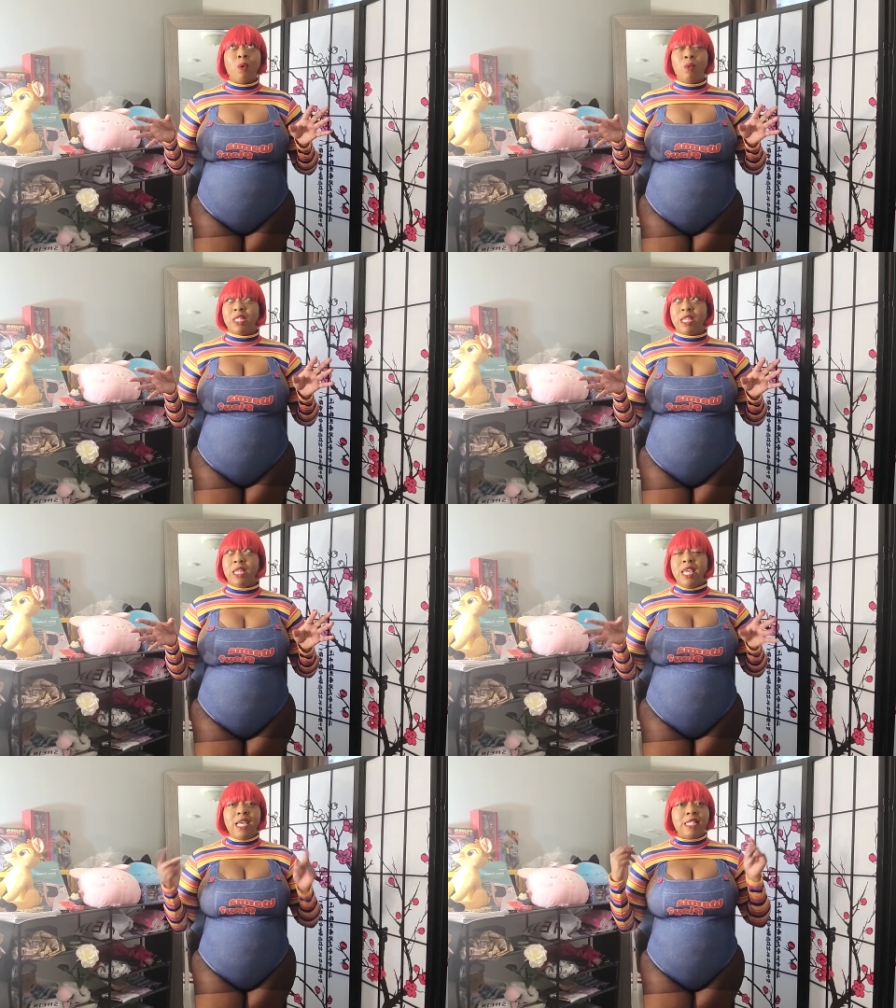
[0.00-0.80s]
what was
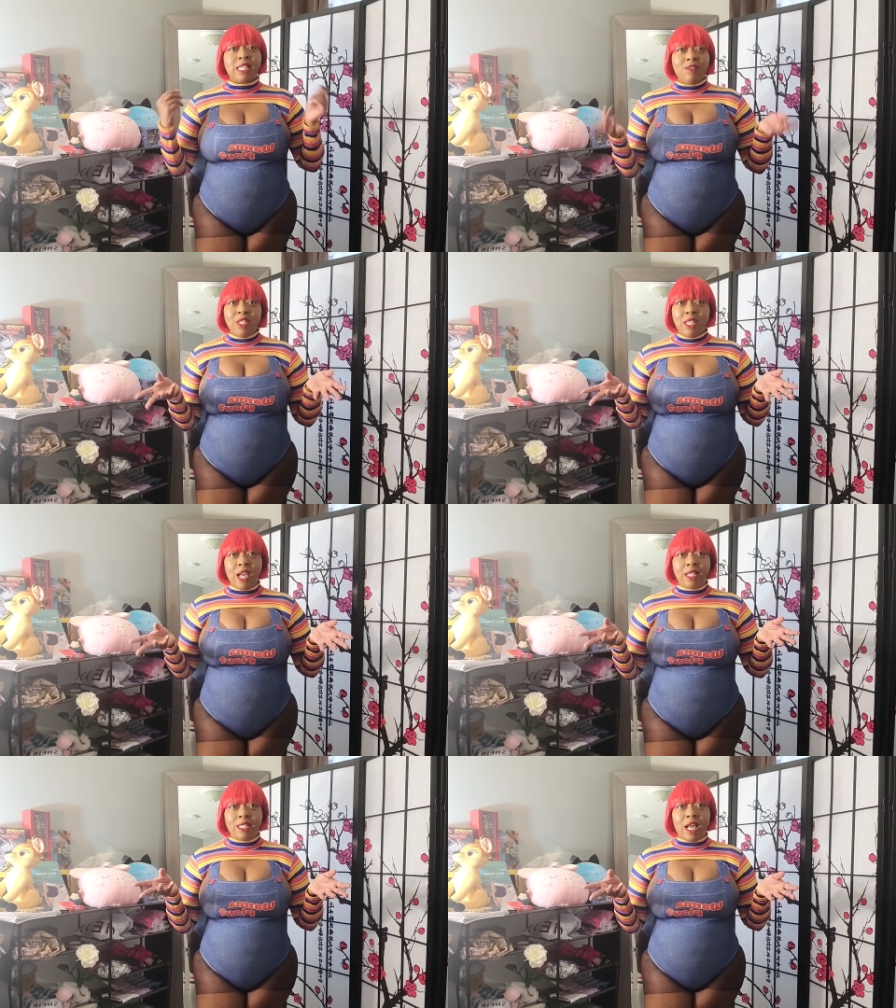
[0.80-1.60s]
it?
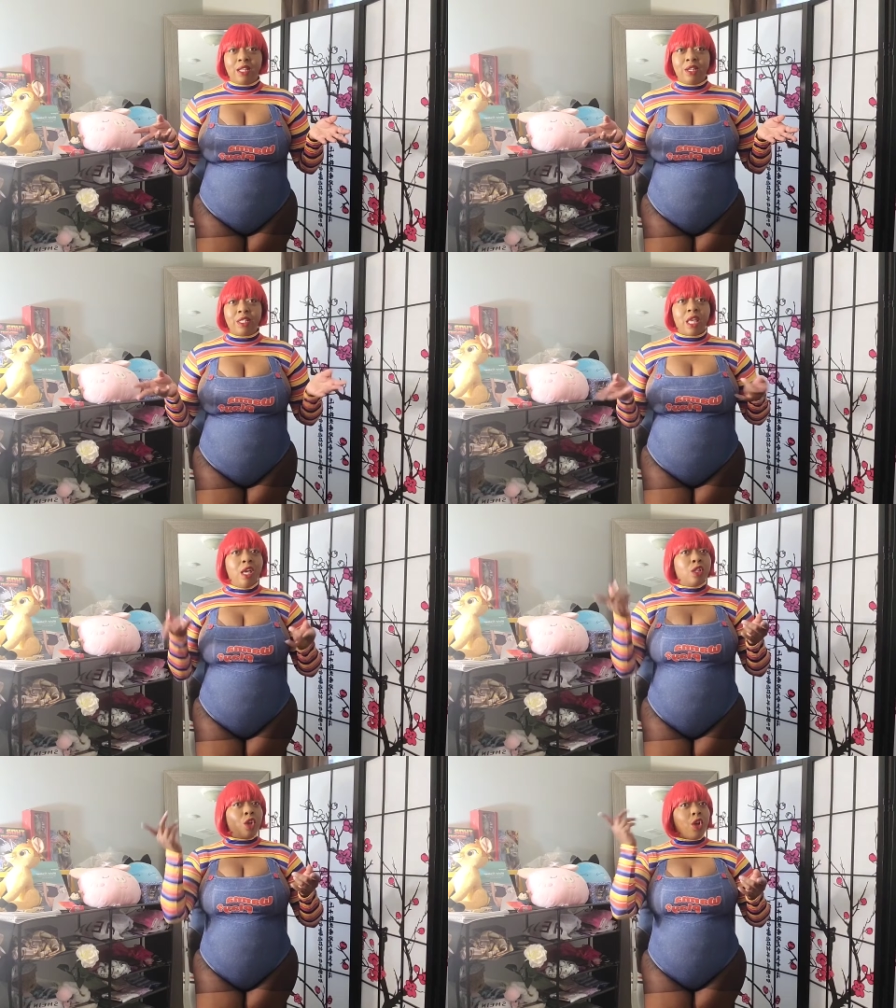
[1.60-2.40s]
$79.
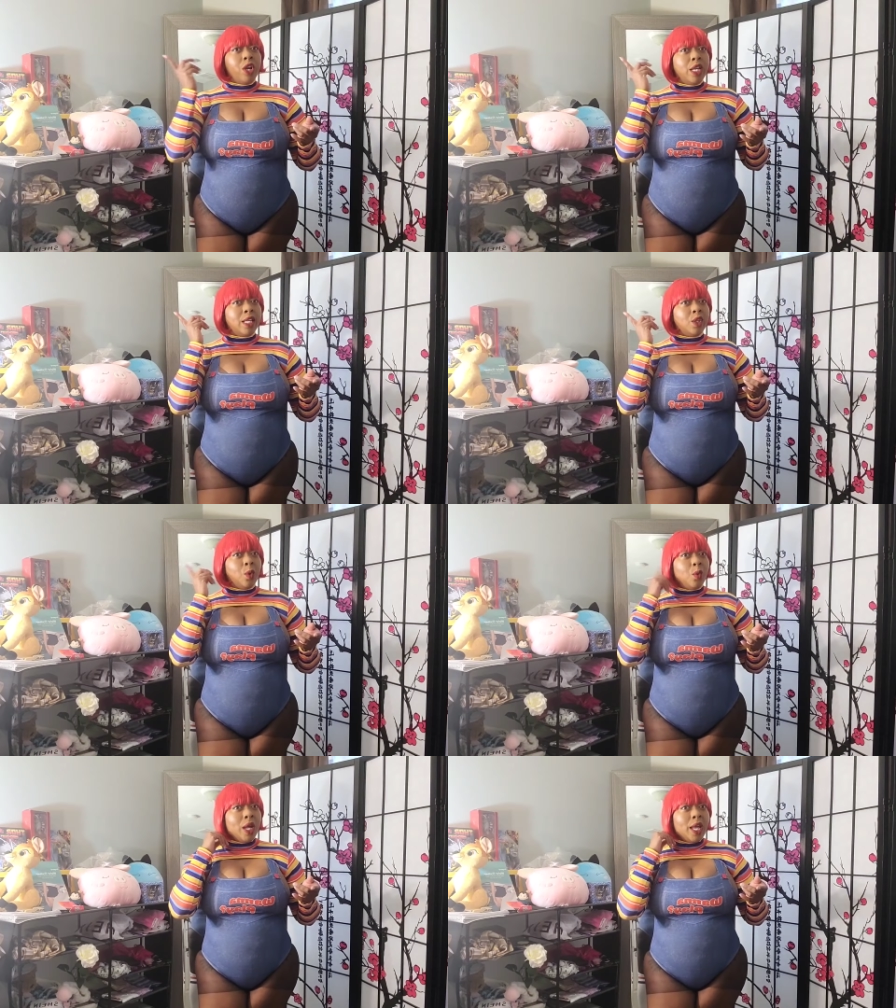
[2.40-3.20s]
So you're getting
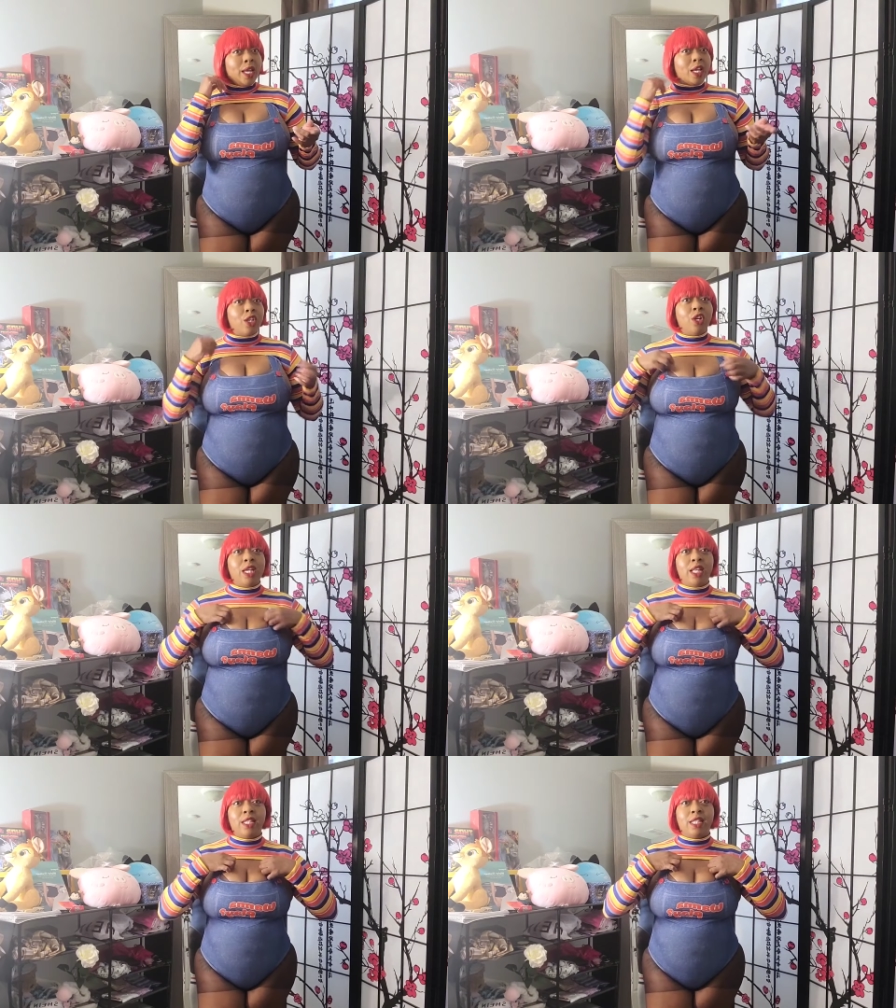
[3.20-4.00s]
the wig,
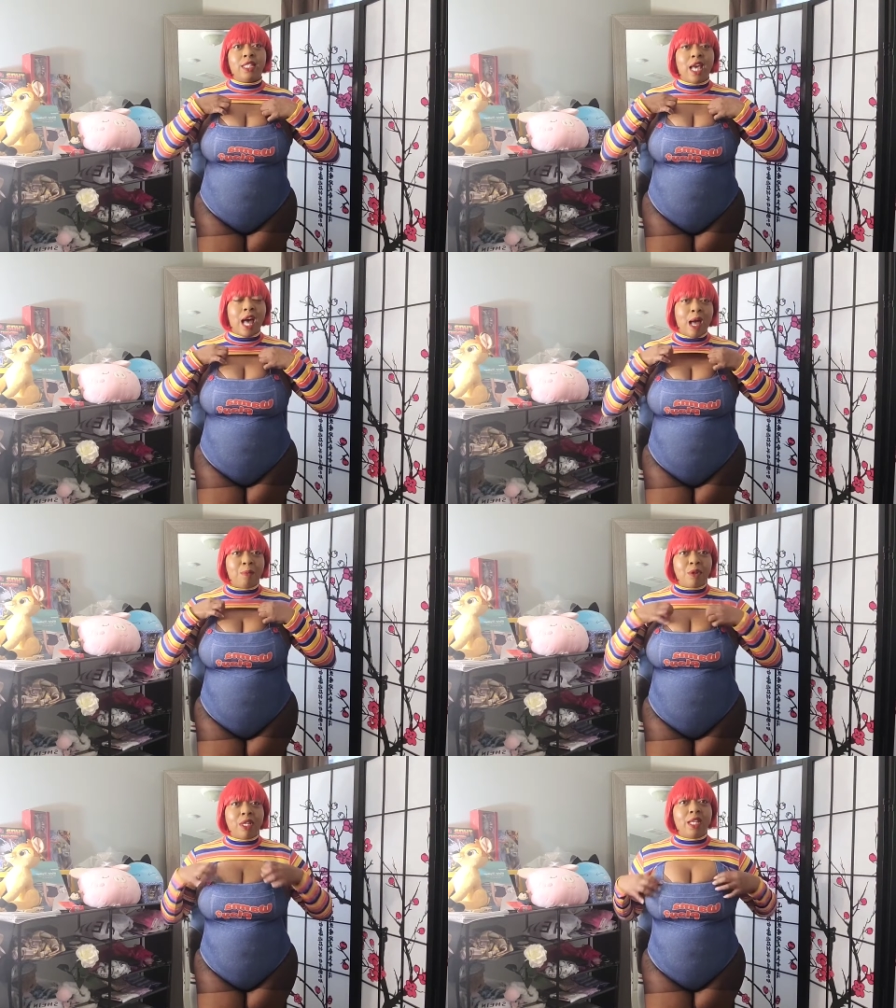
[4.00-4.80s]
you're getting the
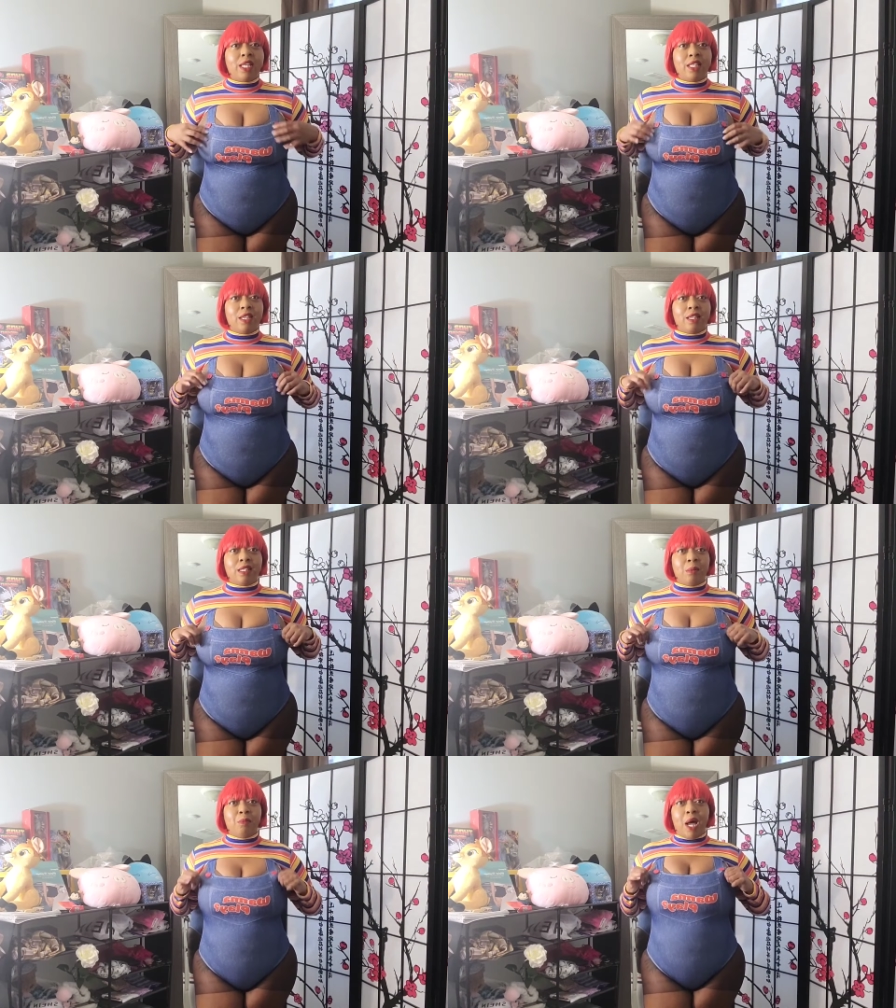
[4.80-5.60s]
top, you're getting
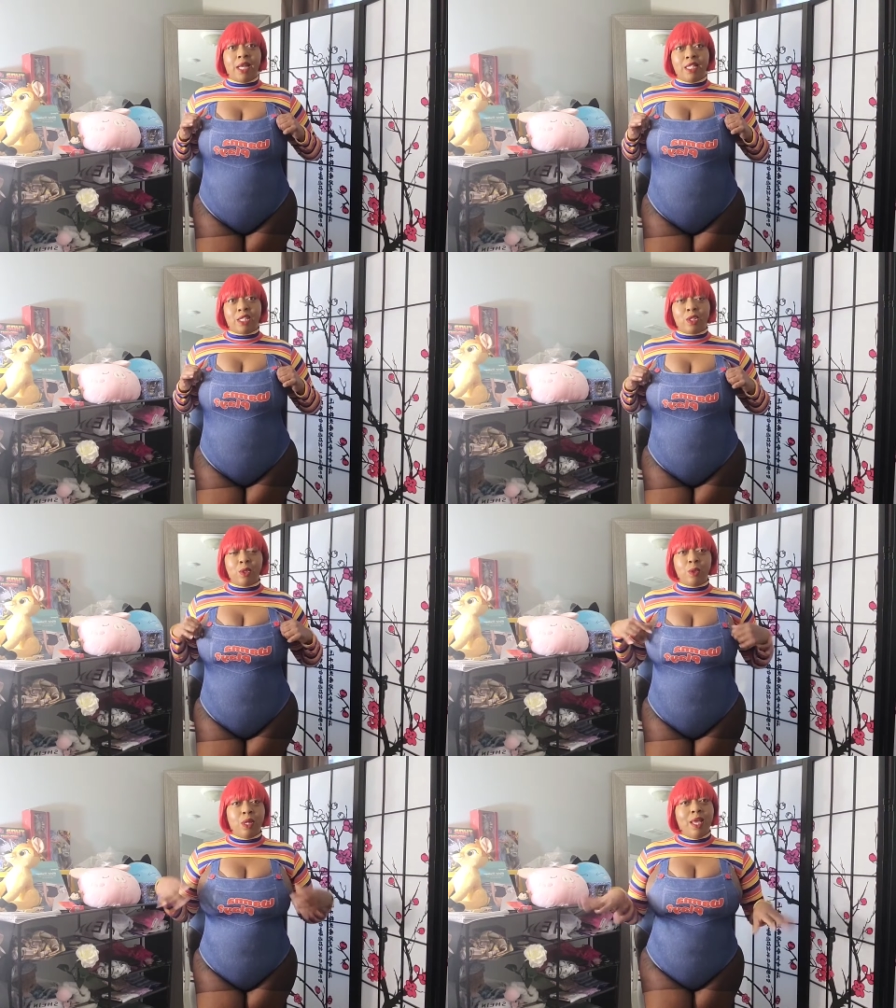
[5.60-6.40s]
the
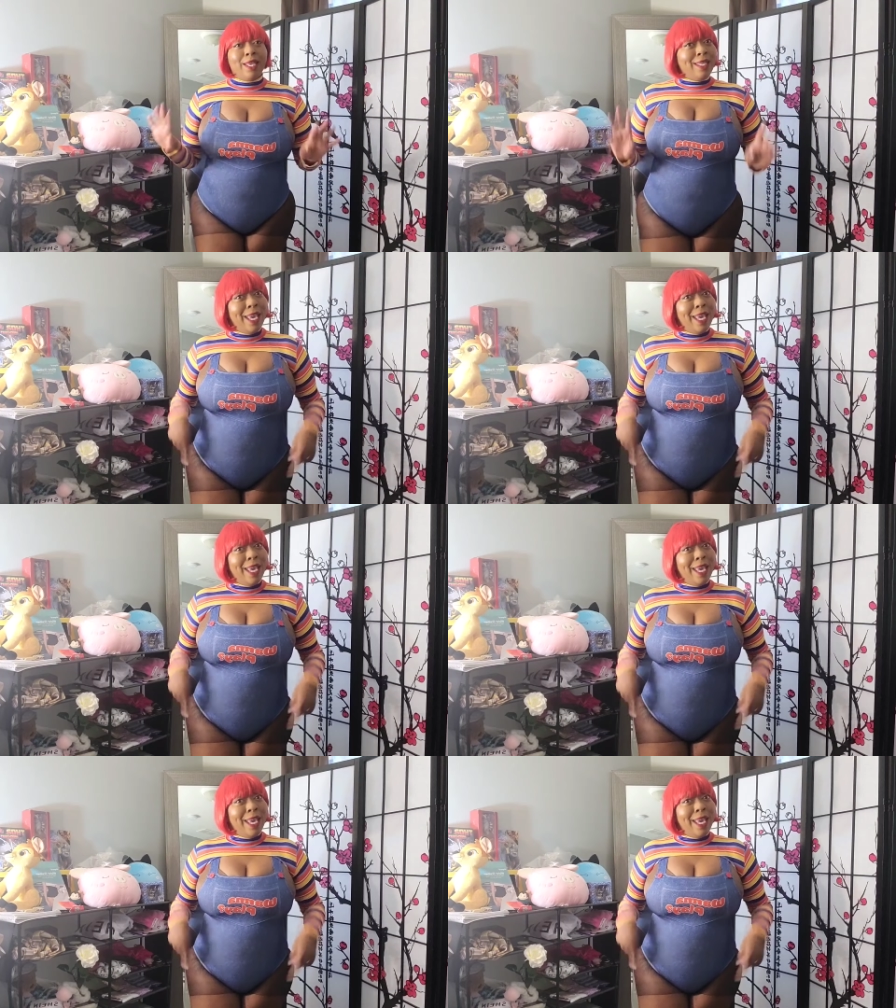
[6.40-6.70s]
bodysuit.